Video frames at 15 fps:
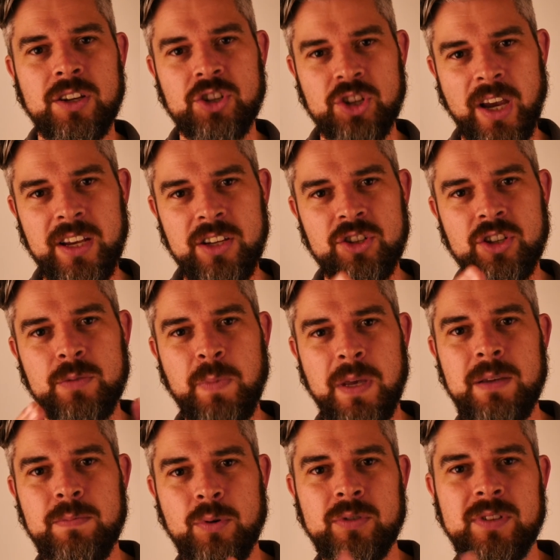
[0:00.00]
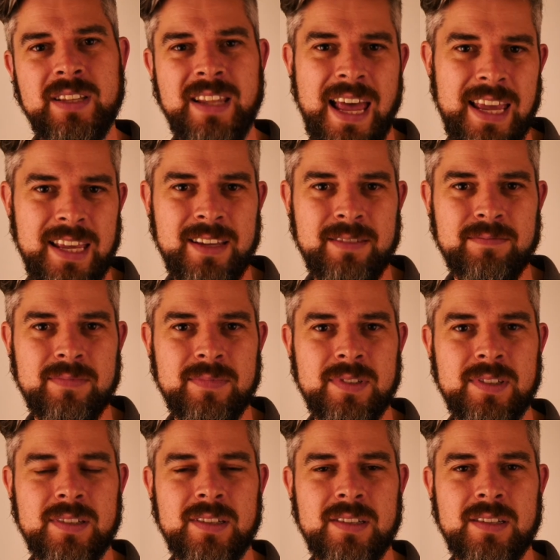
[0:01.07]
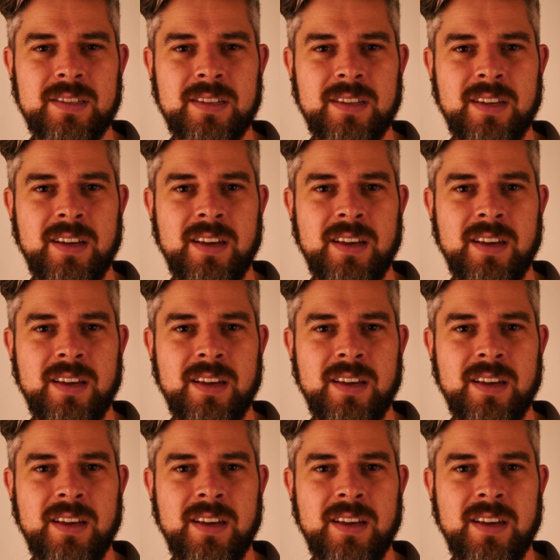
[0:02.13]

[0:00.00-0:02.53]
changes people's names,